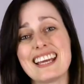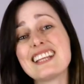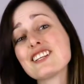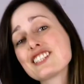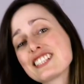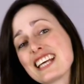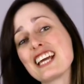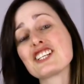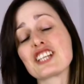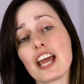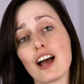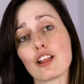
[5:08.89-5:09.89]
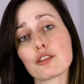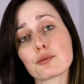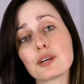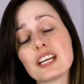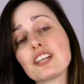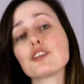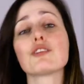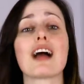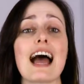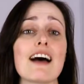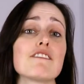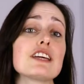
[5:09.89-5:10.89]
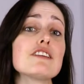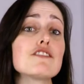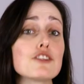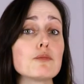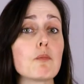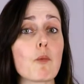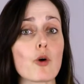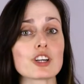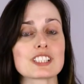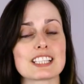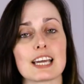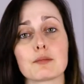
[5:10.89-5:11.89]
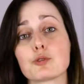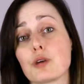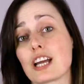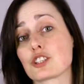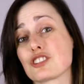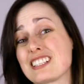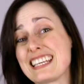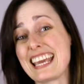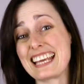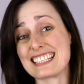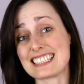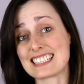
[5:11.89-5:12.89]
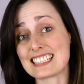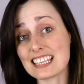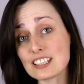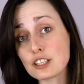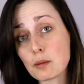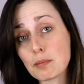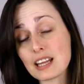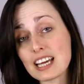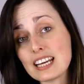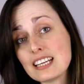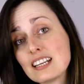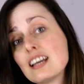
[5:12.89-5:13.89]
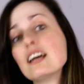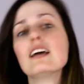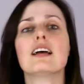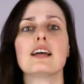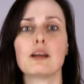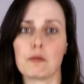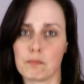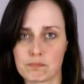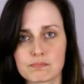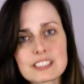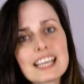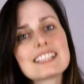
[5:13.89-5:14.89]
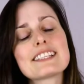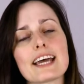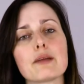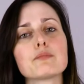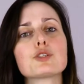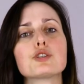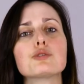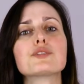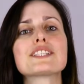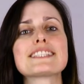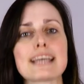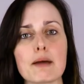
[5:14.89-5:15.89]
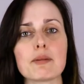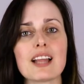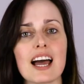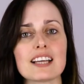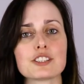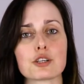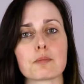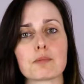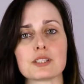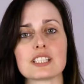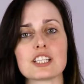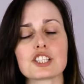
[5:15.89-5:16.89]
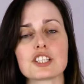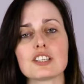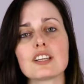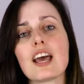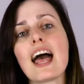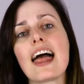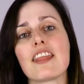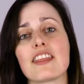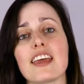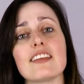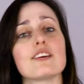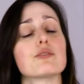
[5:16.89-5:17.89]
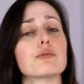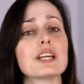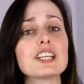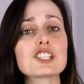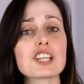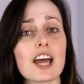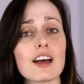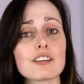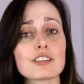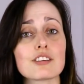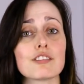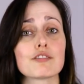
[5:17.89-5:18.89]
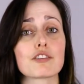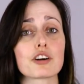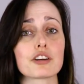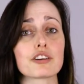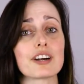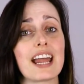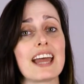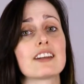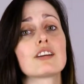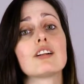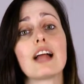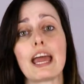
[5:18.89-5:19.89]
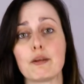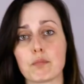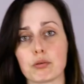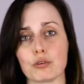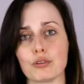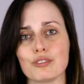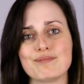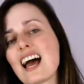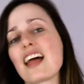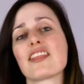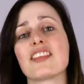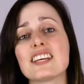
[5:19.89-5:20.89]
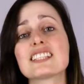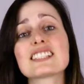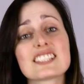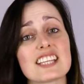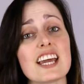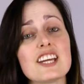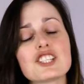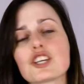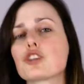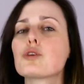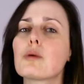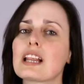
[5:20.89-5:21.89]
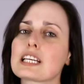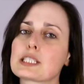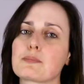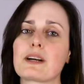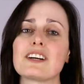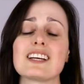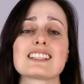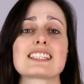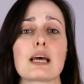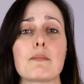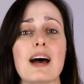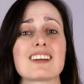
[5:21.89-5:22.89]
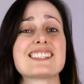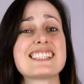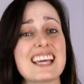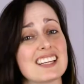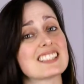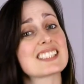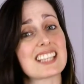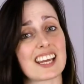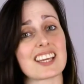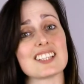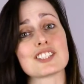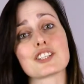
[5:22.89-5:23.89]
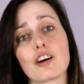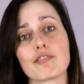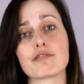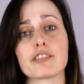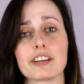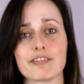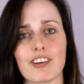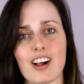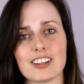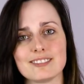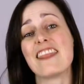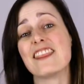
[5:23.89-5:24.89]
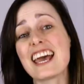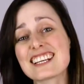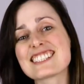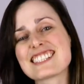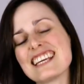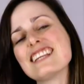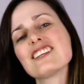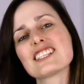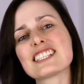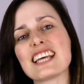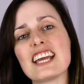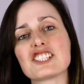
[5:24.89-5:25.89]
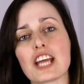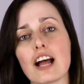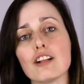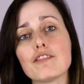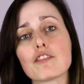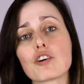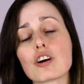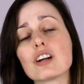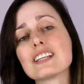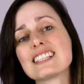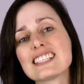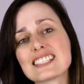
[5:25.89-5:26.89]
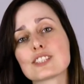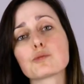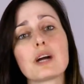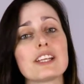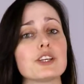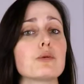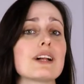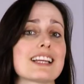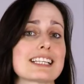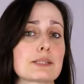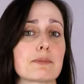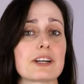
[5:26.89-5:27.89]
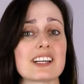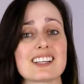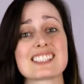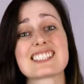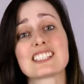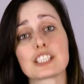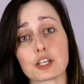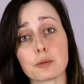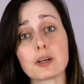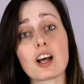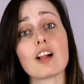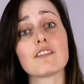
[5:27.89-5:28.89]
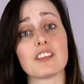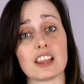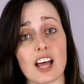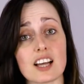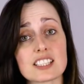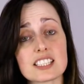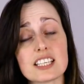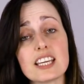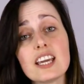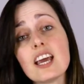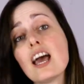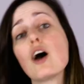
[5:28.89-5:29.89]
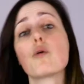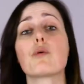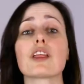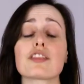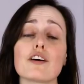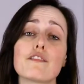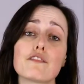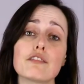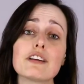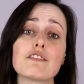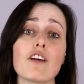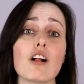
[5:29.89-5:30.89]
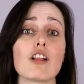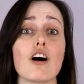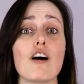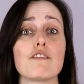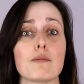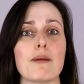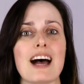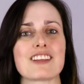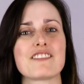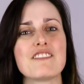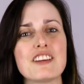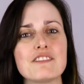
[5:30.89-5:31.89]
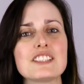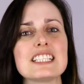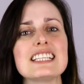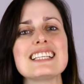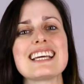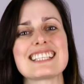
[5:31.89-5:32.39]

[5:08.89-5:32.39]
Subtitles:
In the stage L3, you'll have even more time to actually exit the plane, take time to stabilize your position, then reach out for your handle and pull. At this stage, you will experience about 10 seconds of freefall. Next, in the stage L4, this is when you will experience terminal velocity with a freefall of about 15